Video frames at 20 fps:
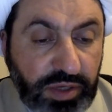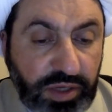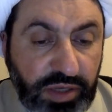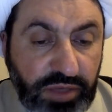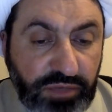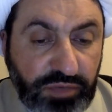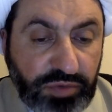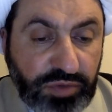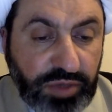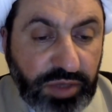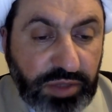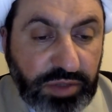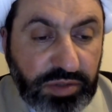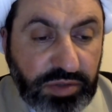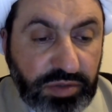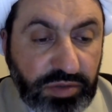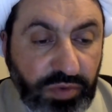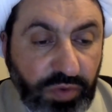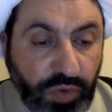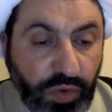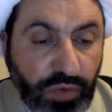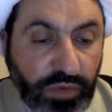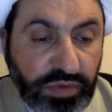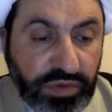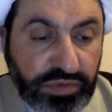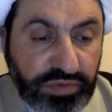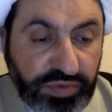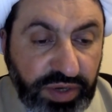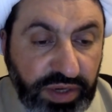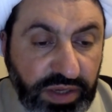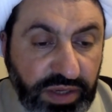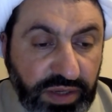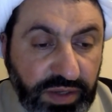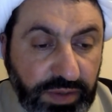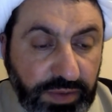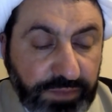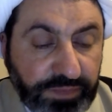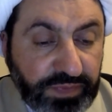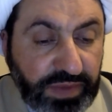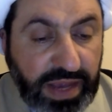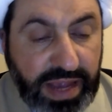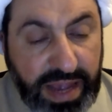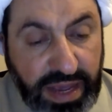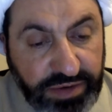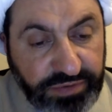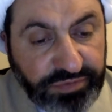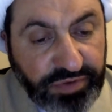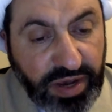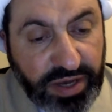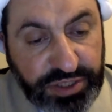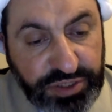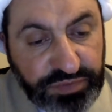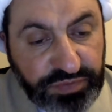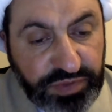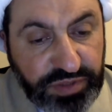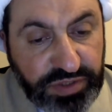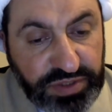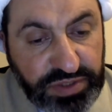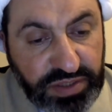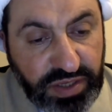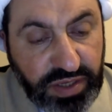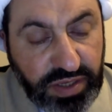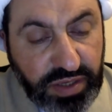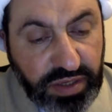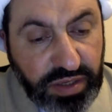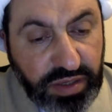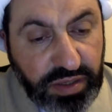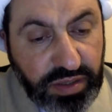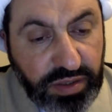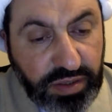It would not overweigh. And vice versa.